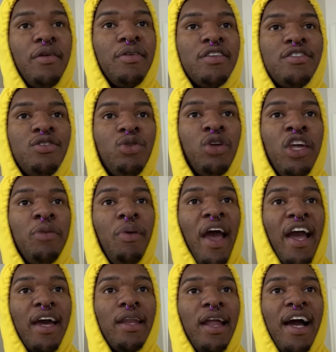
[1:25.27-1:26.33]
reason you keep
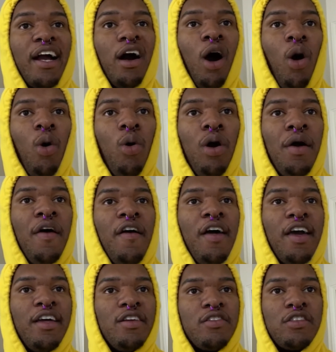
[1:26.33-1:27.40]
acting like a hoe,
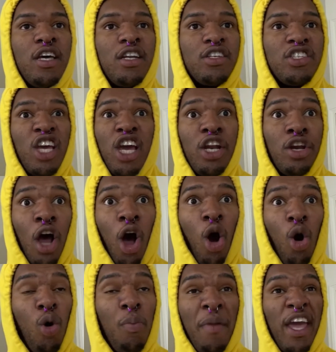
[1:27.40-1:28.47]
and instead of saying
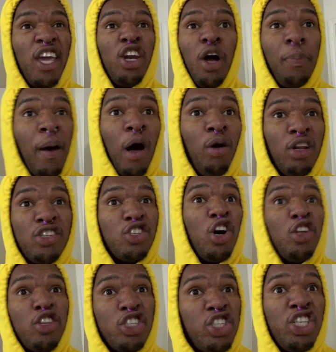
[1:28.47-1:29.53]
no, making up all this
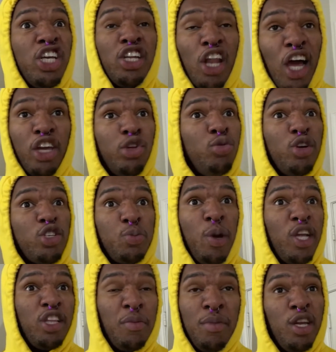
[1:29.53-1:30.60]
other shit, like you
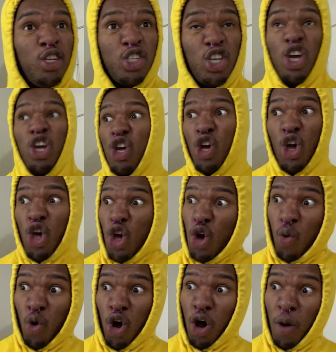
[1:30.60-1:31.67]
expecting me to say,
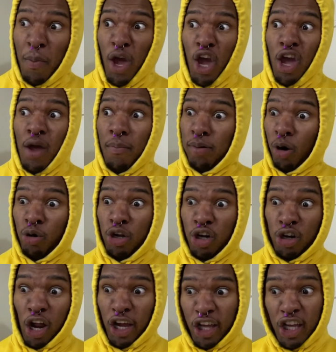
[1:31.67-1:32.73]
well, man, bro
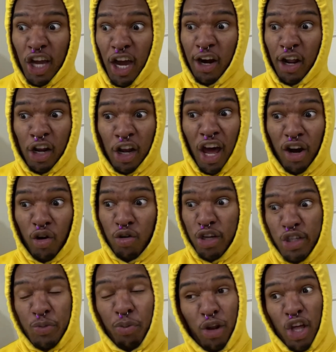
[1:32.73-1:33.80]
look like he got a lot on
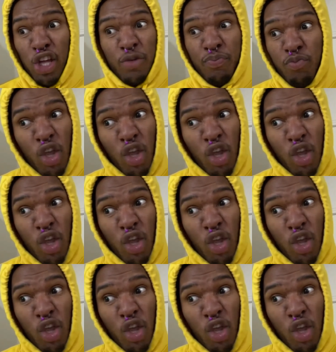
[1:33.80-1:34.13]
his plate.